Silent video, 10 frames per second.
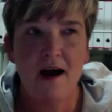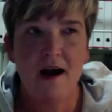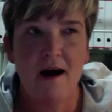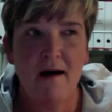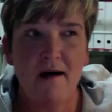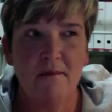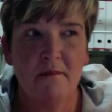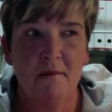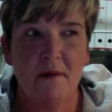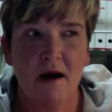
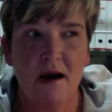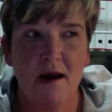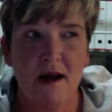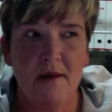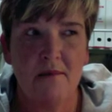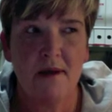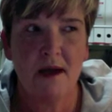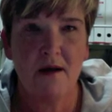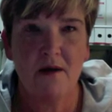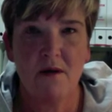I came back
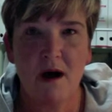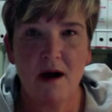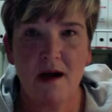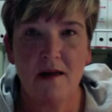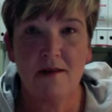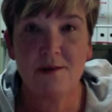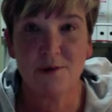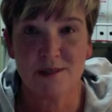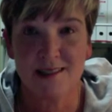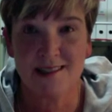quite
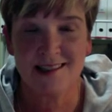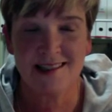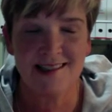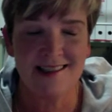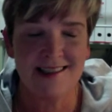exhausted.